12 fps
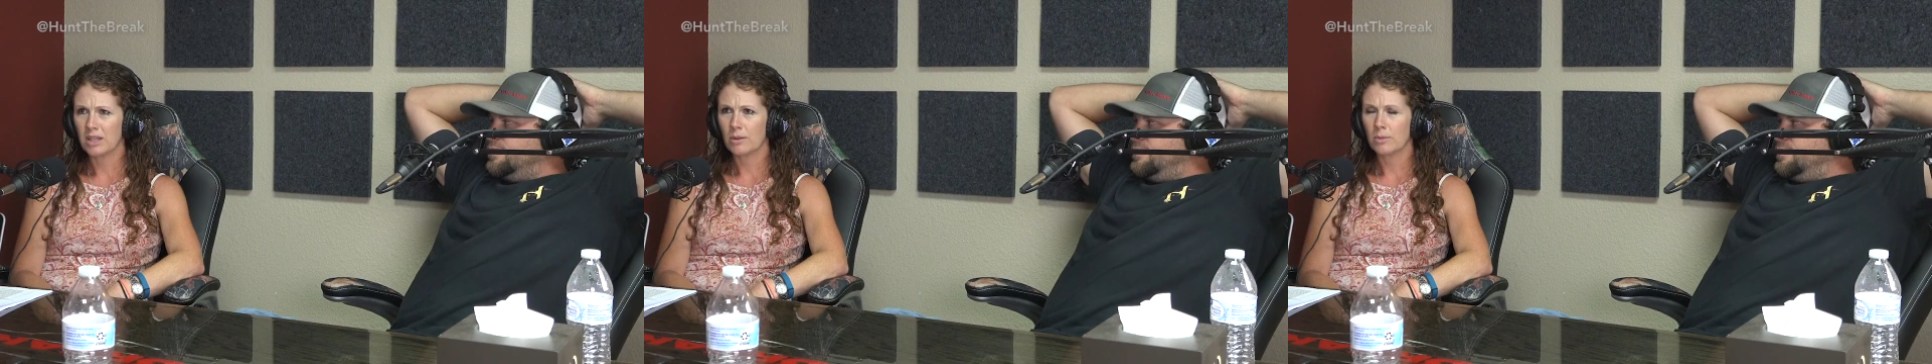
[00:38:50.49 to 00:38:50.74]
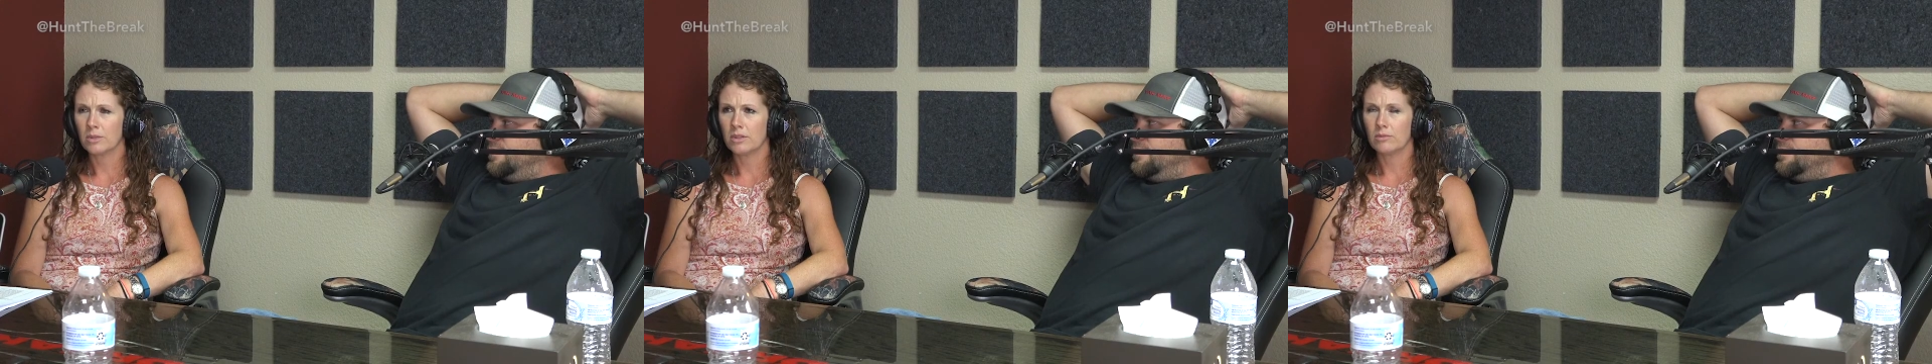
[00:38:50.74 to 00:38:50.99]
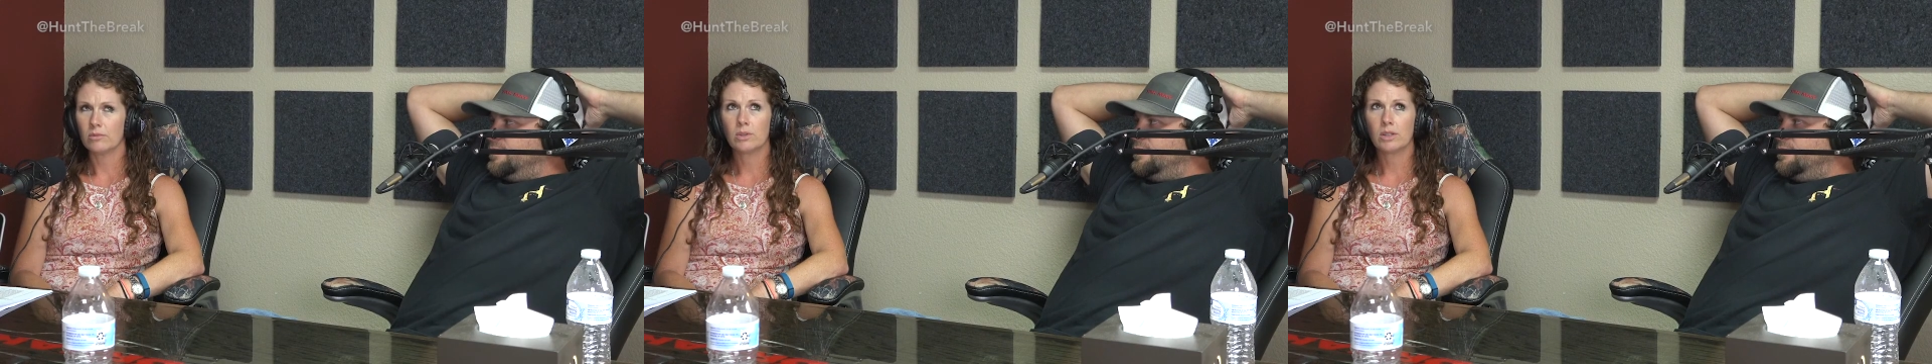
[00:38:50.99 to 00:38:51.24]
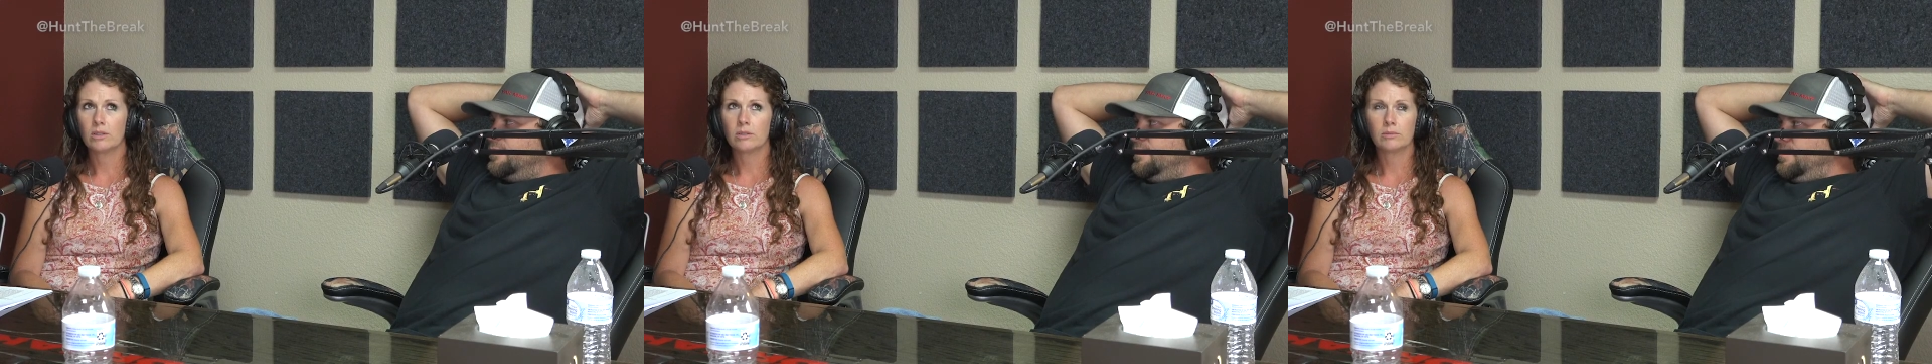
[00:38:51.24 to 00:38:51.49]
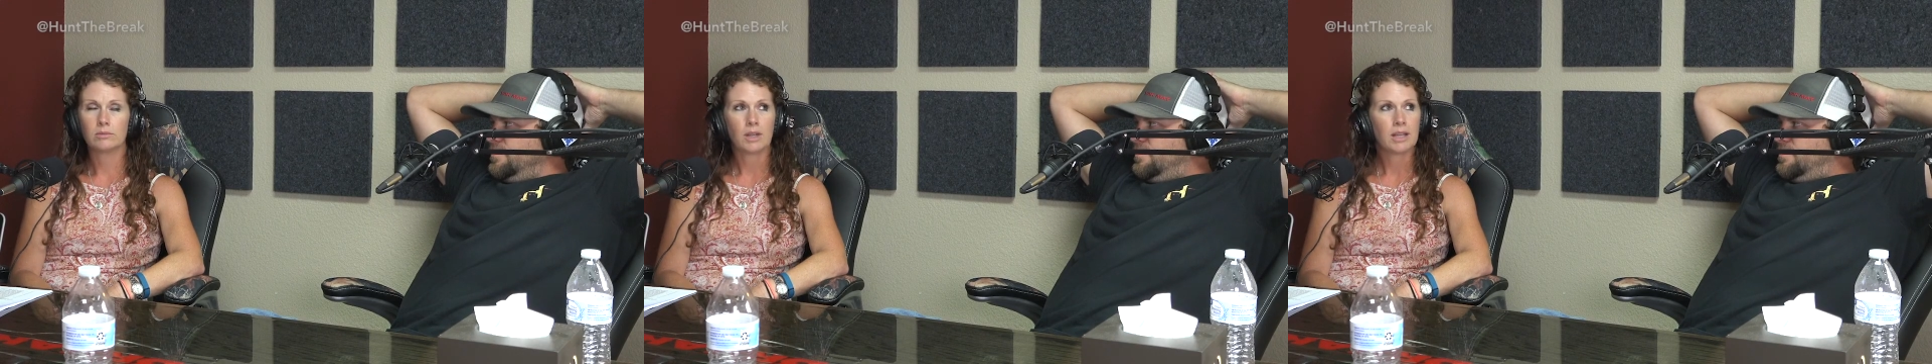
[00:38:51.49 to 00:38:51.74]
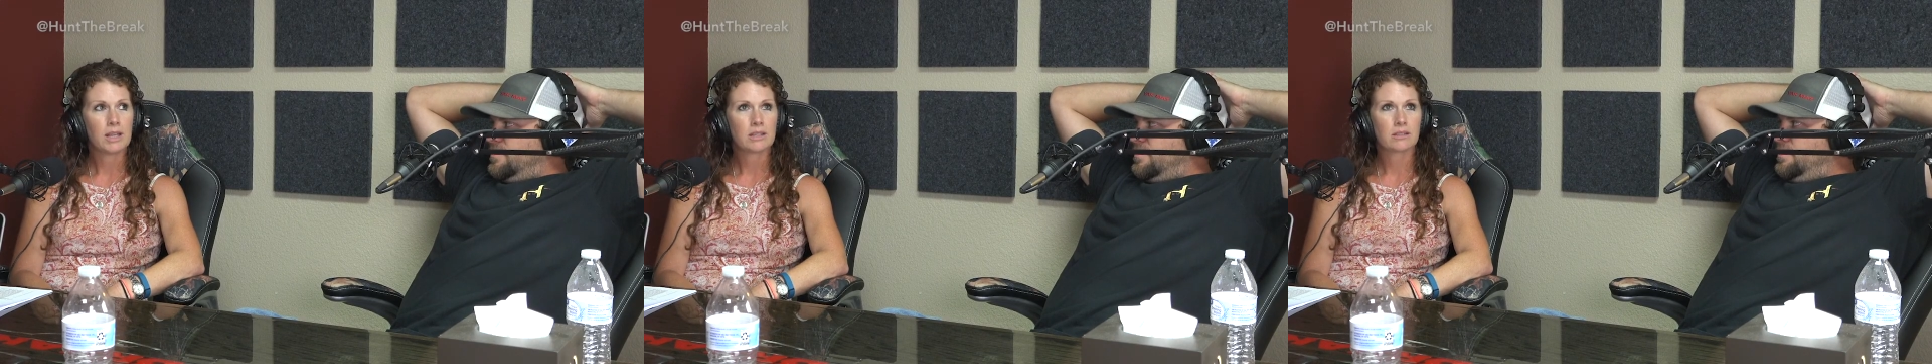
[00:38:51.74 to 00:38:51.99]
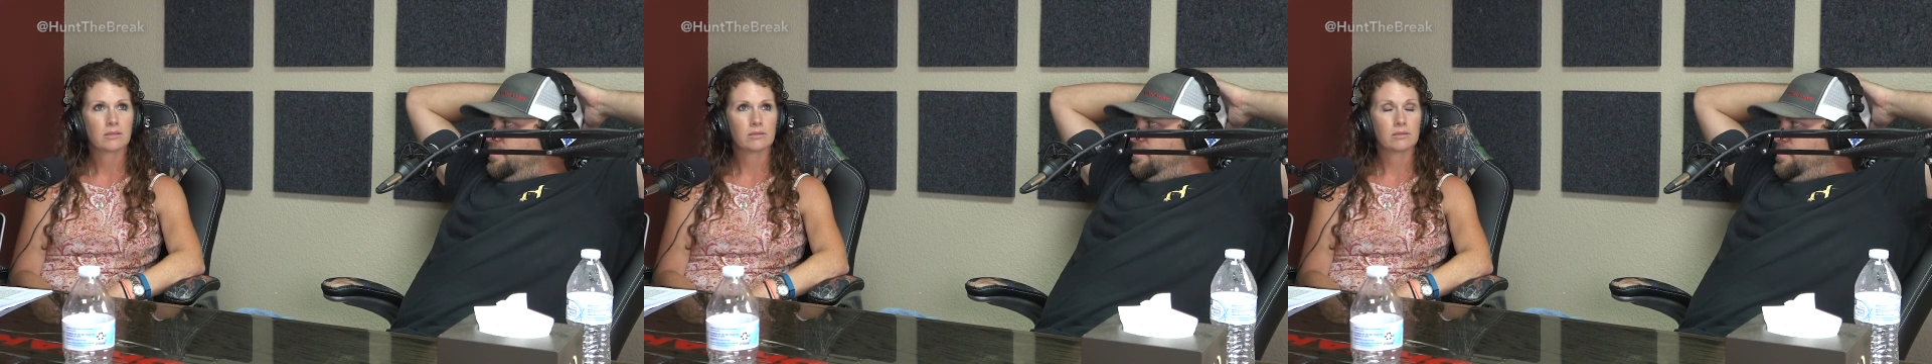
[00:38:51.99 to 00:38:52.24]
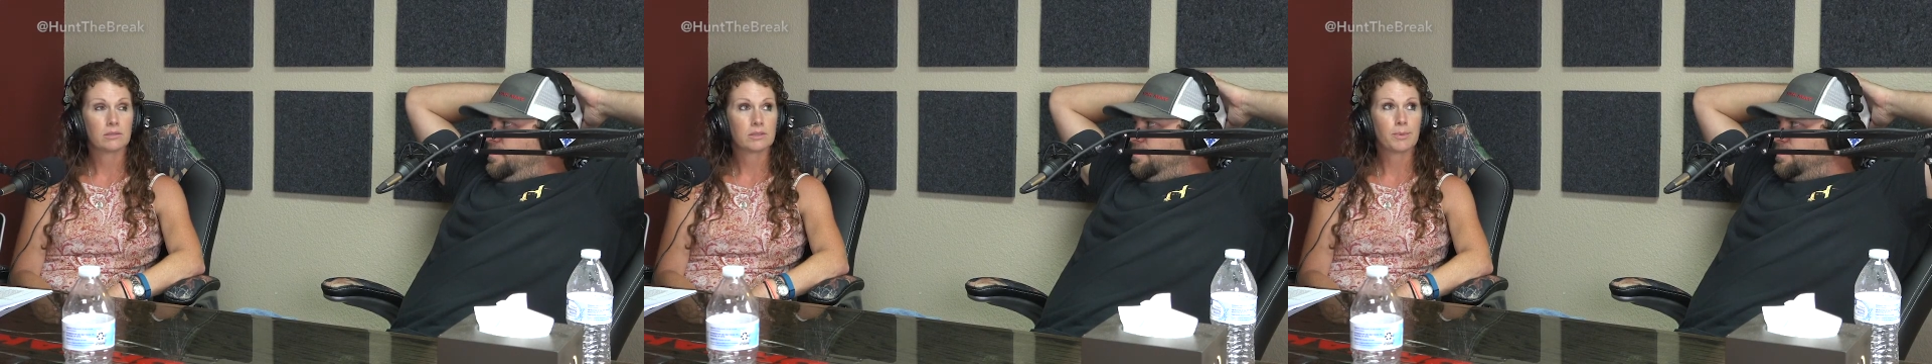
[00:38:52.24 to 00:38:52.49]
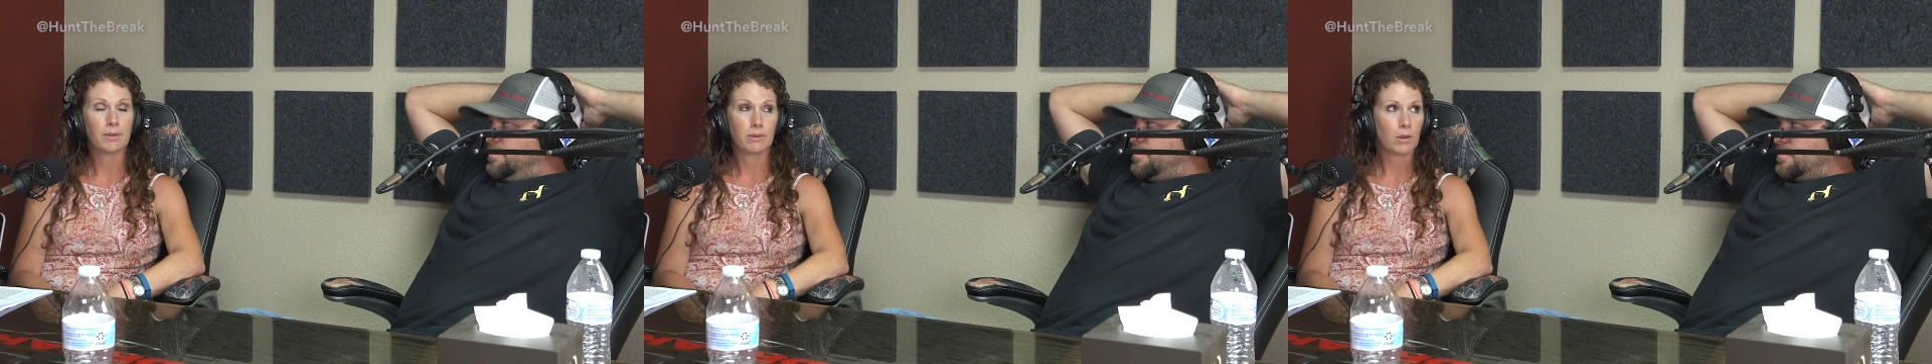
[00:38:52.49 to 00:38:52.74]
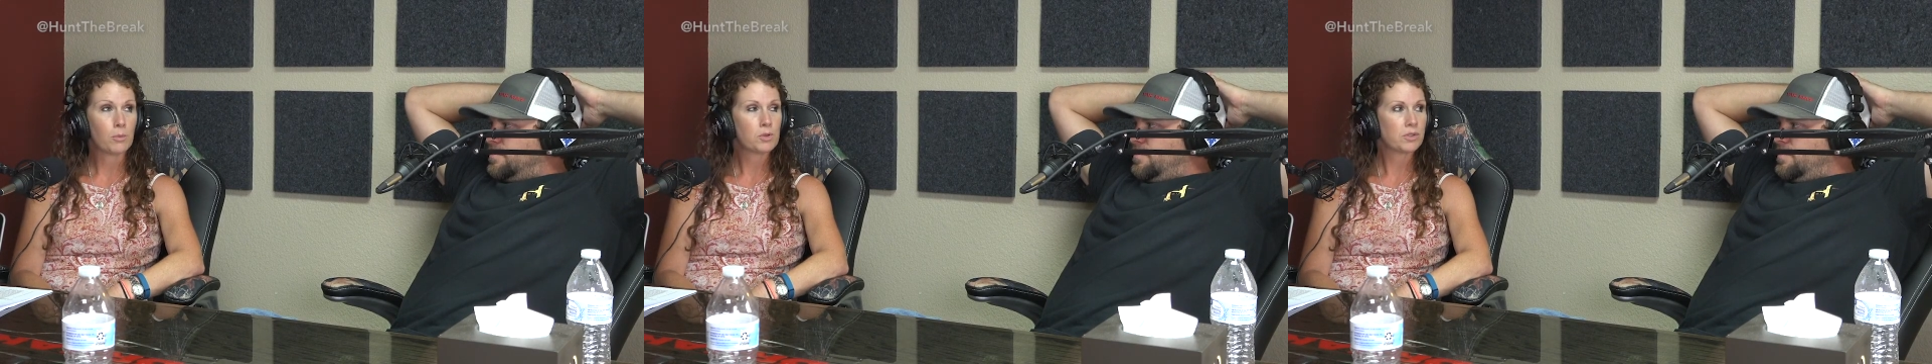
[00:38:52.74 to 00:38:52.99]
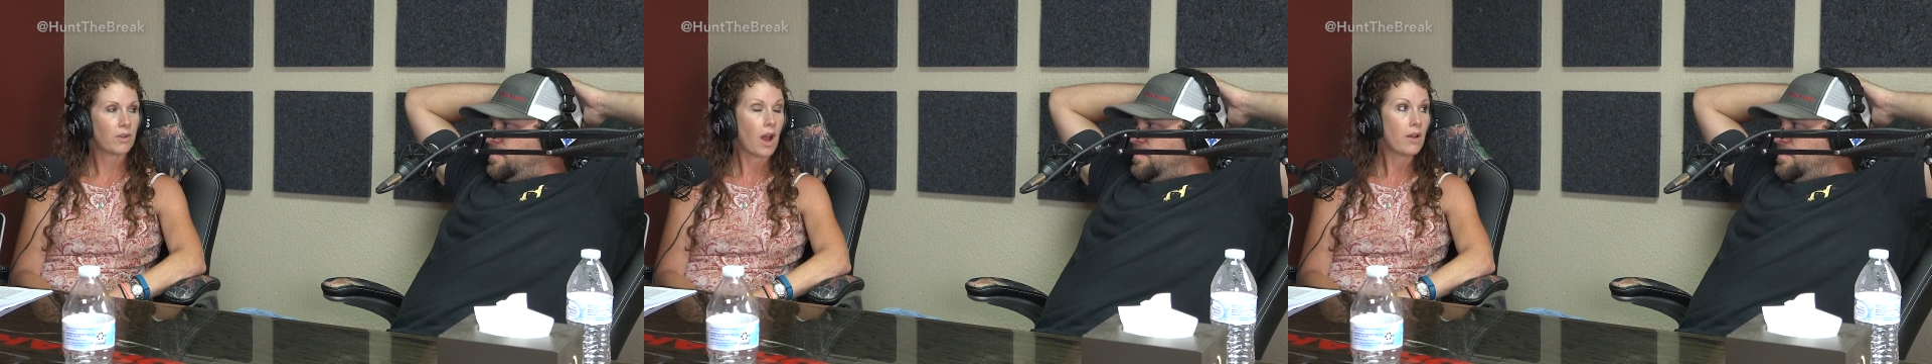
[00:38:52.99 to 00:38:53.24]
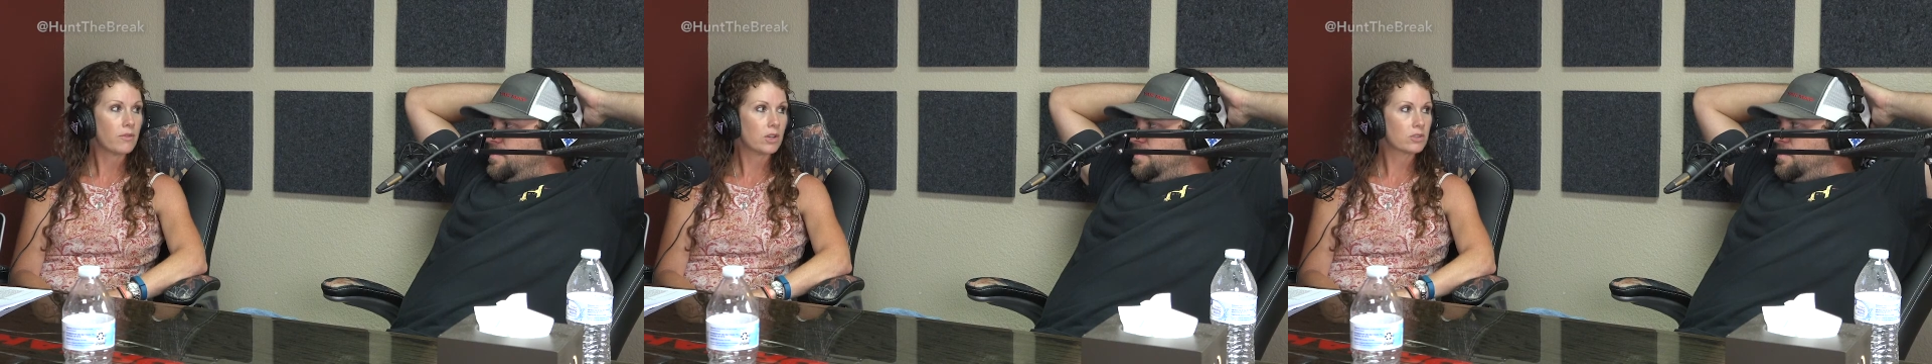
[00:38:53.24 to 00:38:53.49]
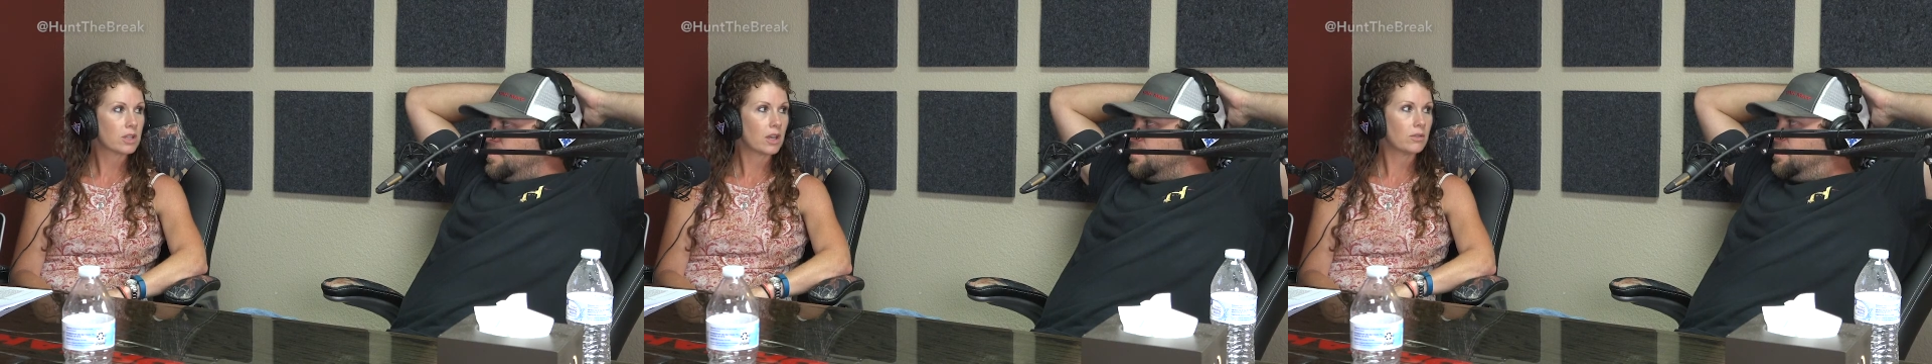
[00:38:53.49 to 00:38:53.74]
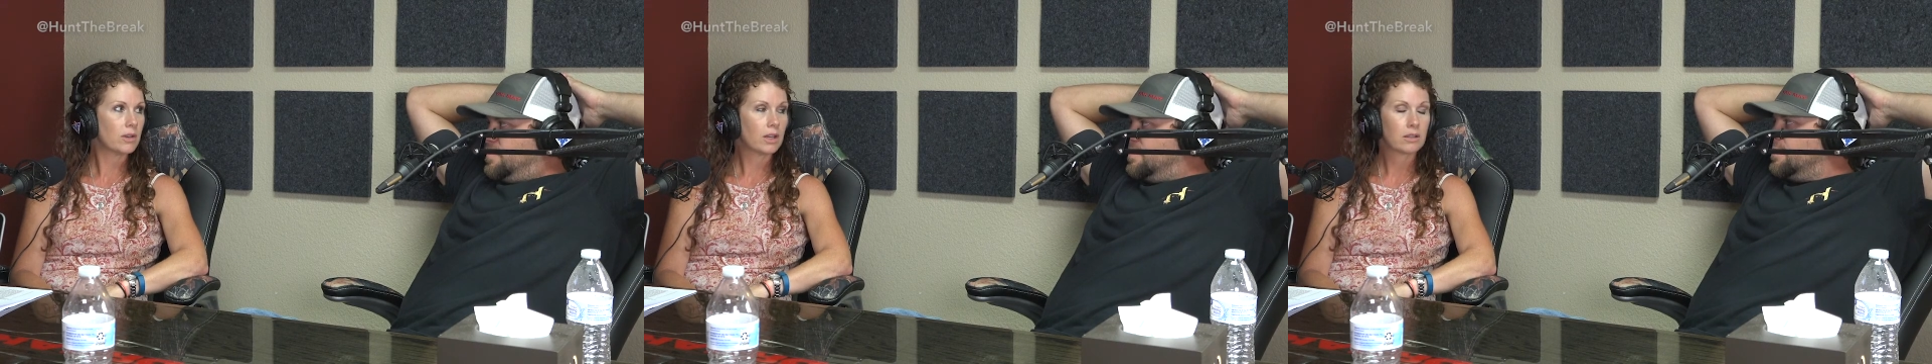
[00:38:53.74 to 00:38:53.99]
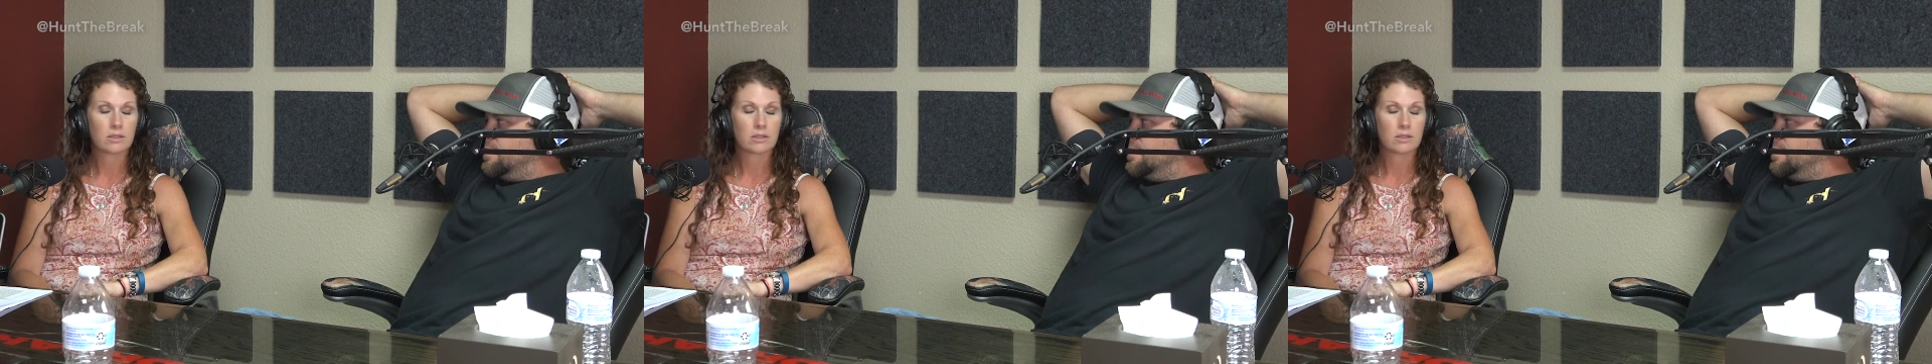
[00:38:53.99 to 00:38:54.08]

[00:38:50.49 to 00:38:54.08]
I guess it's been almost 5 years ago now,